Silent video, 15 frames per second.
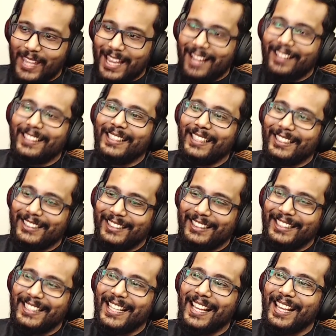Yeah, there's
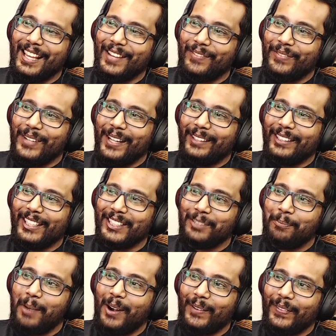definitely a
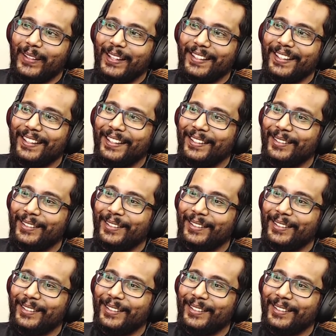spark there.